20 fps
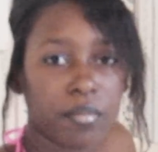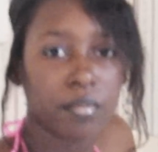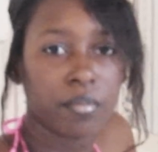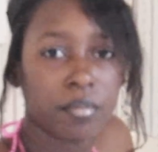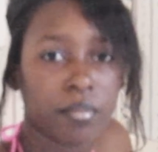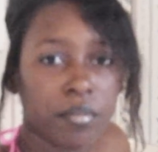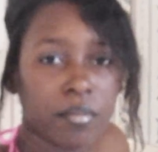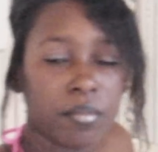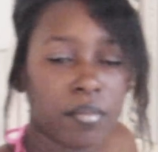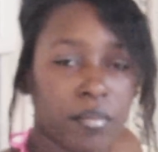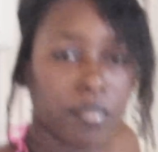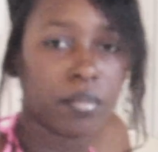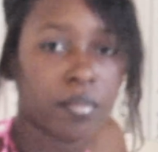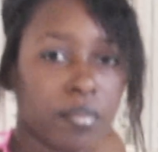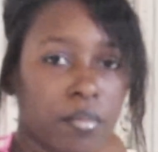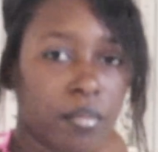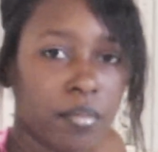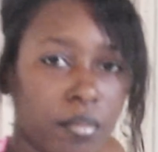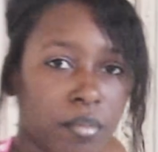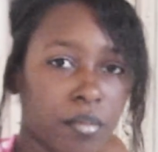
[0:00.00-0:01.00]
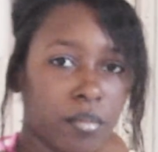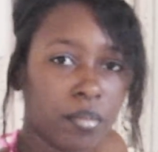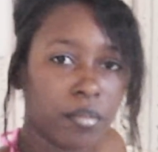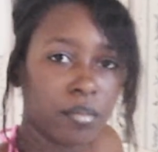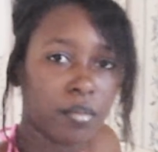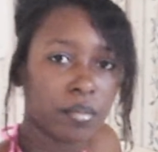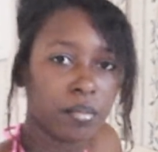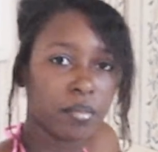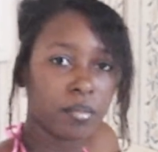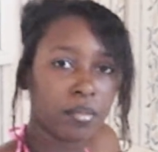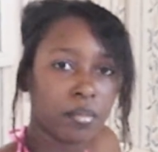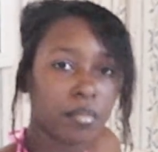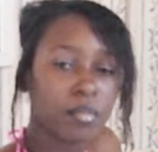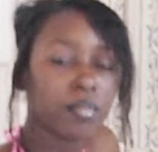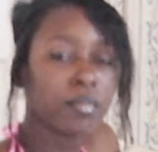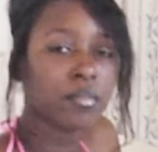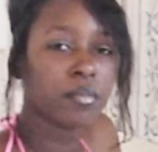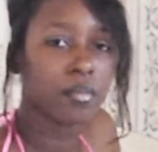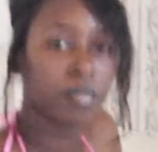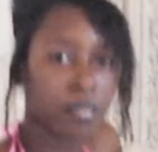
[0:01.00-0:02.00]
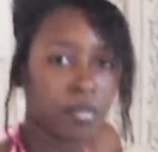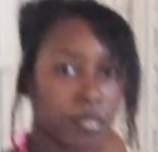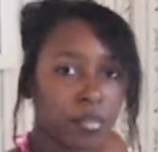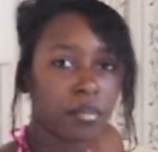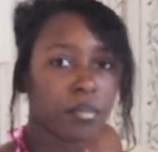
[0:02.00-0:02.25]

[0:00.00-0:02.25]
Punkinfoot still fucking with DJ Butter Rock.